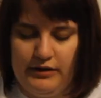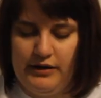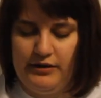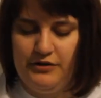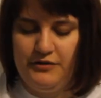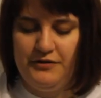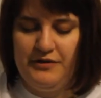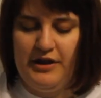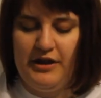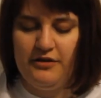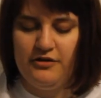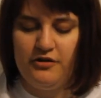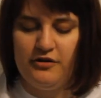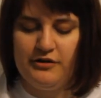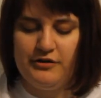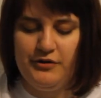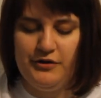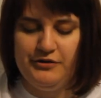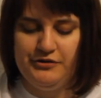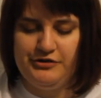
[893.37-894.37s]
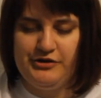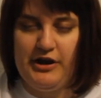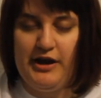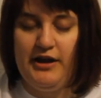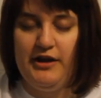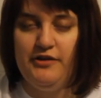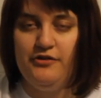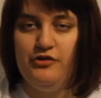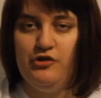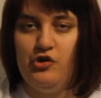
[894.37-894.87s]
Can you knit or
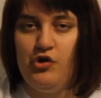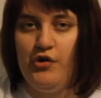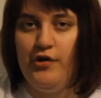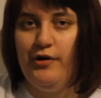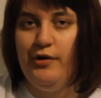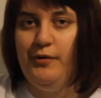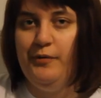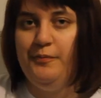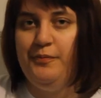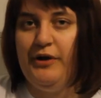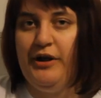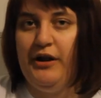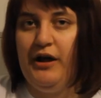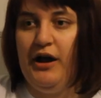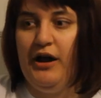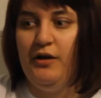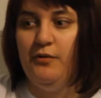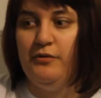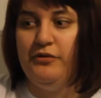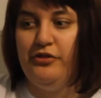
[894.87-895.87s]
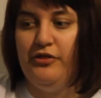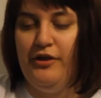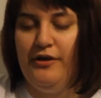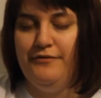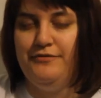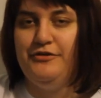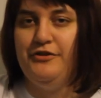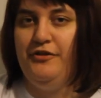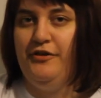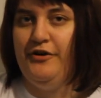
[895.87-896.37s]
crochet? No, but I would
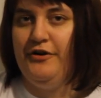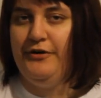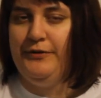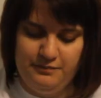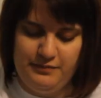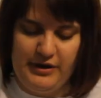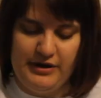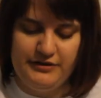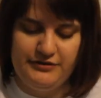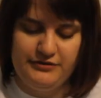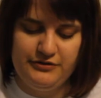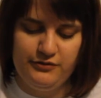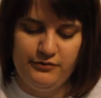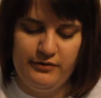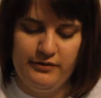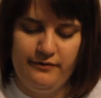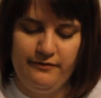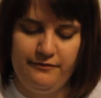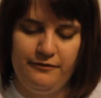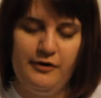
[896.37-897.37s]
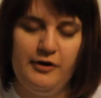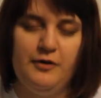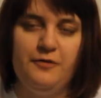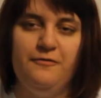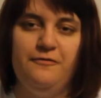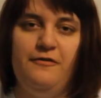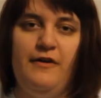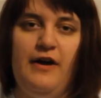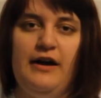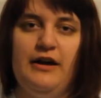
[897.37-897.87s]
love to learn. Best room for a
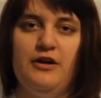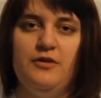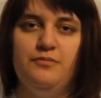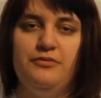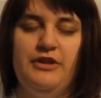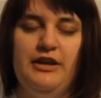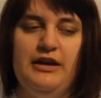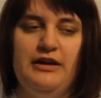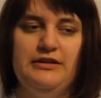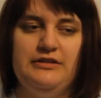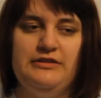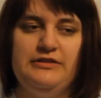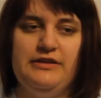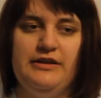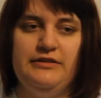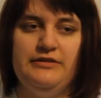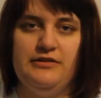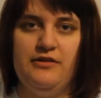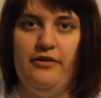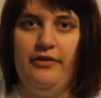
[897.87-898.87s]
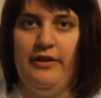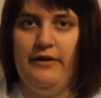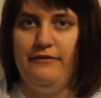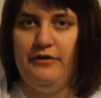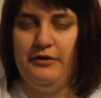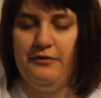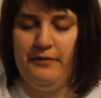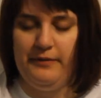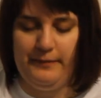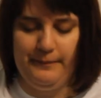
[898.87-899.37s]
fireplace is the
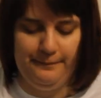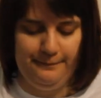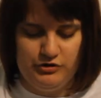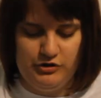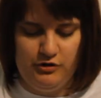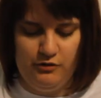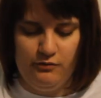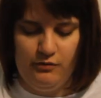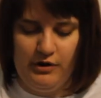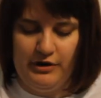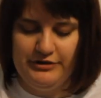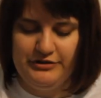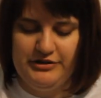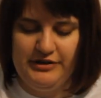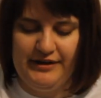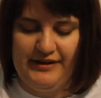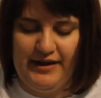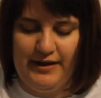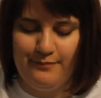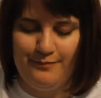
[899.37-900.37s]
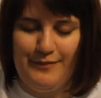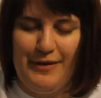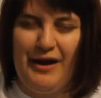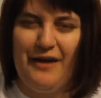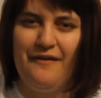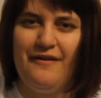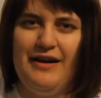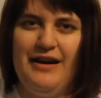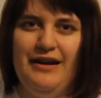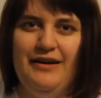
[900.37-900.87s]
living room. Do you want to get
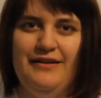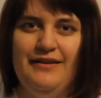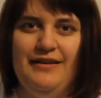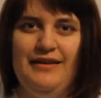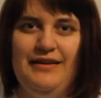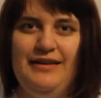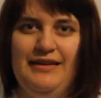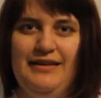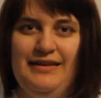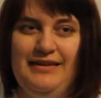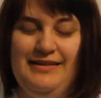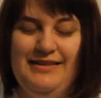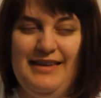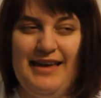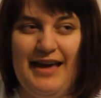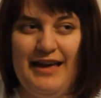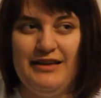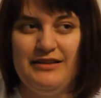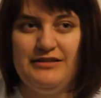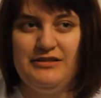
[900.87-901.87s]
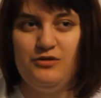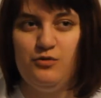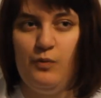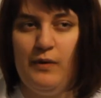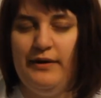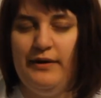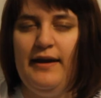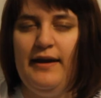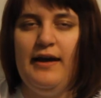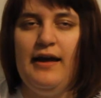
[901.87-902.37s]
married? Yes,
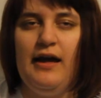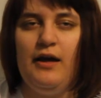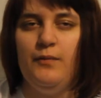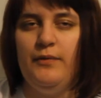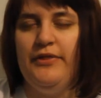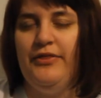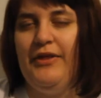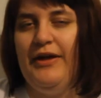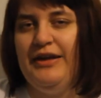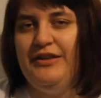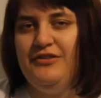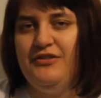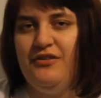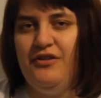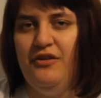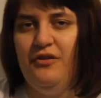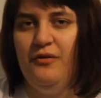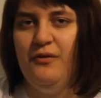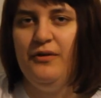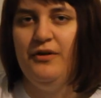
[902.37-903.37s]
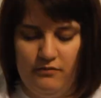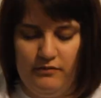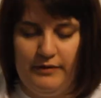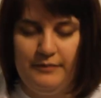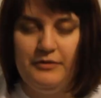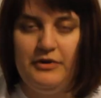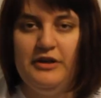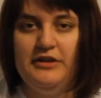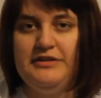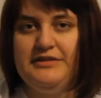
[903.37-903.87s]
day I would like to. Well,
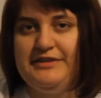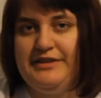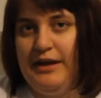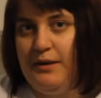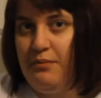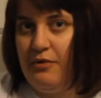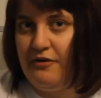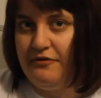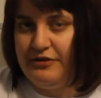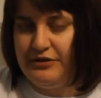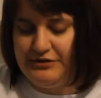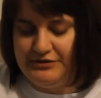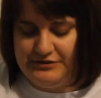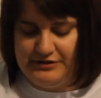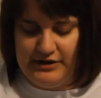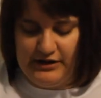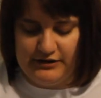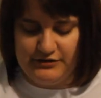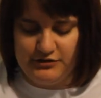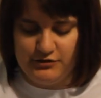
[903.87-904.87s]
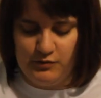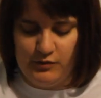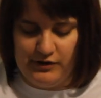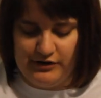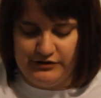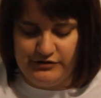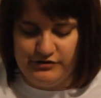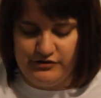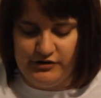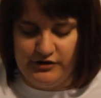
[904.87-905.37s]
I'm gonna skip over this next
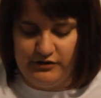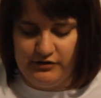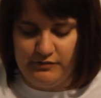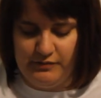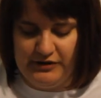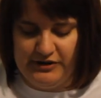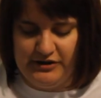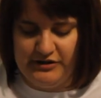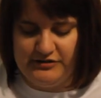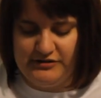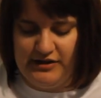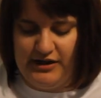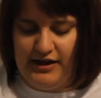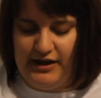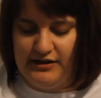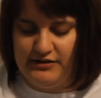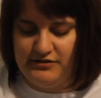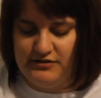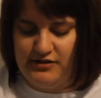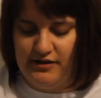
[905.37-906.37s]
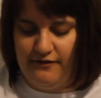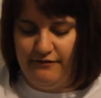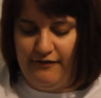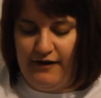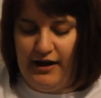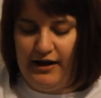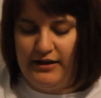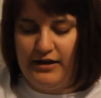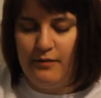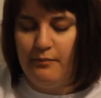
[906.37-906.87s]
question because it asks if
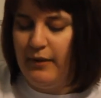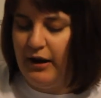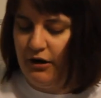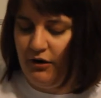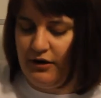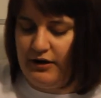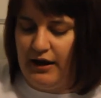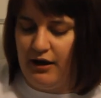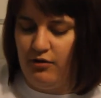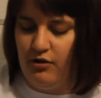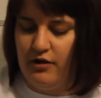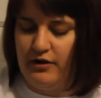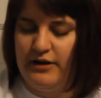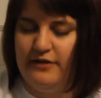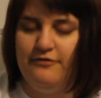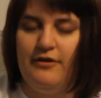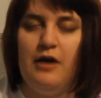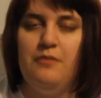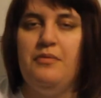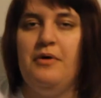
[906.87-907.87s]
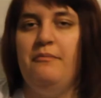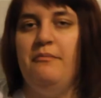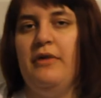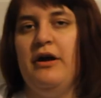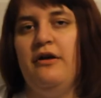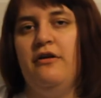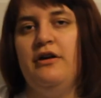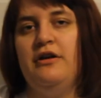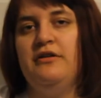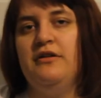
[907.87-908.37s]
I am married, how long have I been
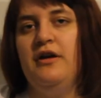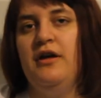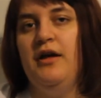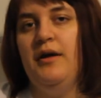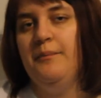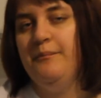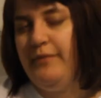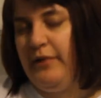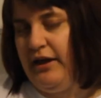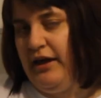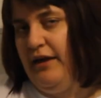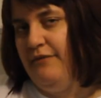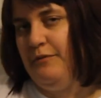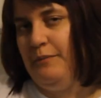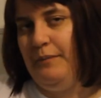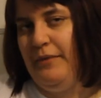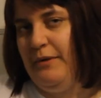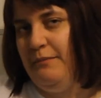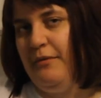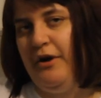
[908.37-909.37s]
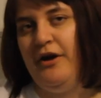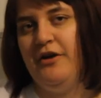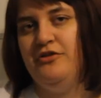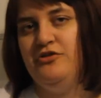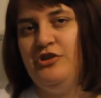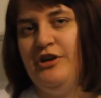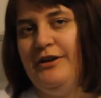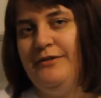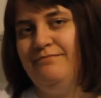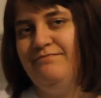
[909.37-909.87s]
married? But I haven't been
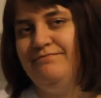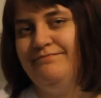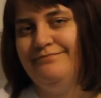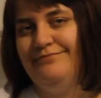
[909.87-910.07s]
married yet.